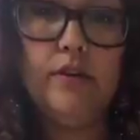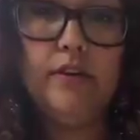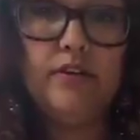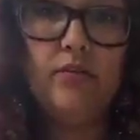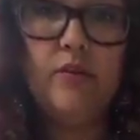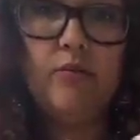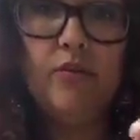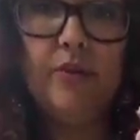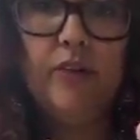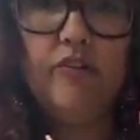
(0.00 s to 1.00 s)
So
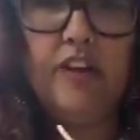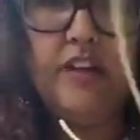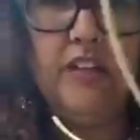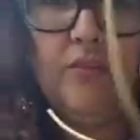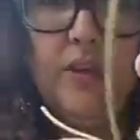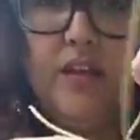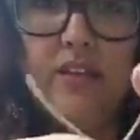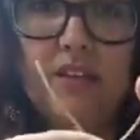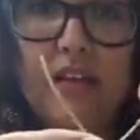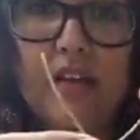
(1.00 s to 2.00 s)
remember, we're creating the
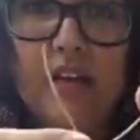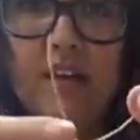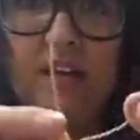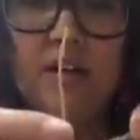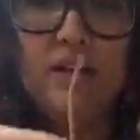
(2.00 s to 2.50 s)
bend there.